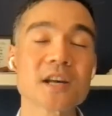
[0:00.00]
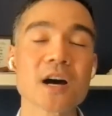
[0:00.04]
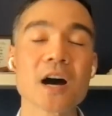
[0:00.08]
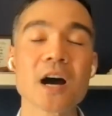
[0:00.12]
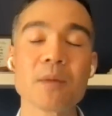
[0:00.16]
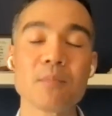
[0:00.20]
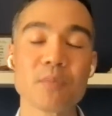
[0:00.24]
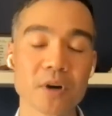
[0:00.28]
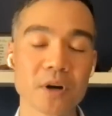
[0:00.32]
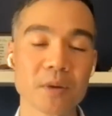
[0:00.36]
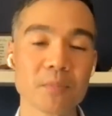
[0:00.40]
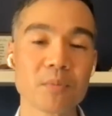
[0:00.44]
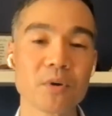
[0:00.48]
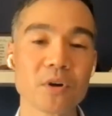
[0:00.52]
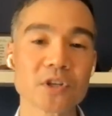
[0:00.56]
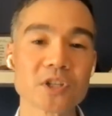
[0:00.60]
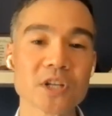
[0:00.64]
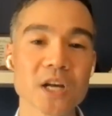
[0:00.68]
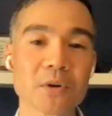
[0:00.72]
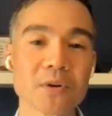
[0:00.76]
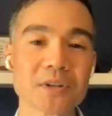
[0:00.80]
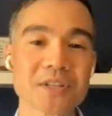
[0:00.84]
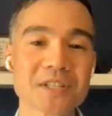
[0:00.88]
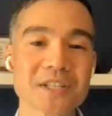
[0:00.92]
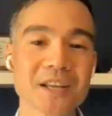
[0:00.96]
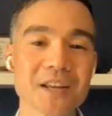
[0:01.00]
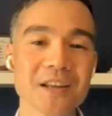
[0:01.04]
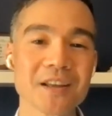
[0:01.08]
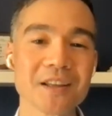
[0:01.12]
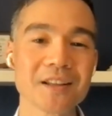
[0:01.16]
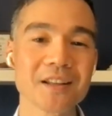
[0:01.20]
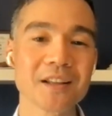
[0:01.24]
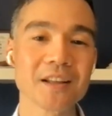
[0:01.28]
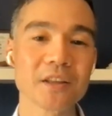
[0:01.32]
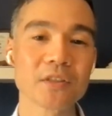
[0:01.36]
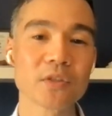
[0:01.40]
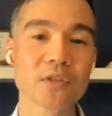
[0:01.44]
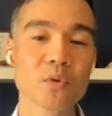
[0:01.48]
It's a hybrid approach. I would
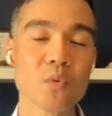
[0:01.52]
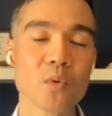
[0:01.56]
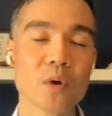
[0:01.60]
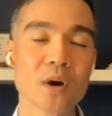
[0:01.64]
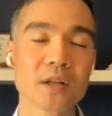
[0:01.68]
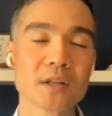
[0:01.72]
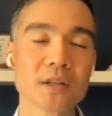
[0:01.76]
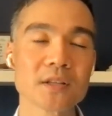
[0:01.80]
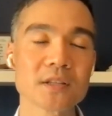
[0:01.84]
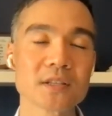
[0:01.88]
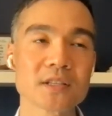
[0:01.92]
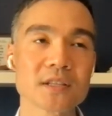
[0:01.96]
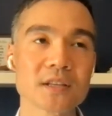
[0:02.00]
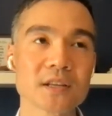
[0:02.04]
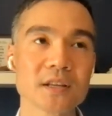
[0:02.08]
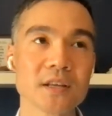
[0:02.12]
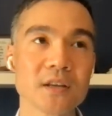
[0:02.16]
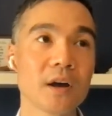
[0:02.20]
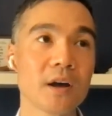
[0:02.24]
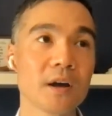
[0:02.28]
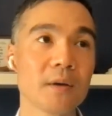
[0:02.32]
say like the ones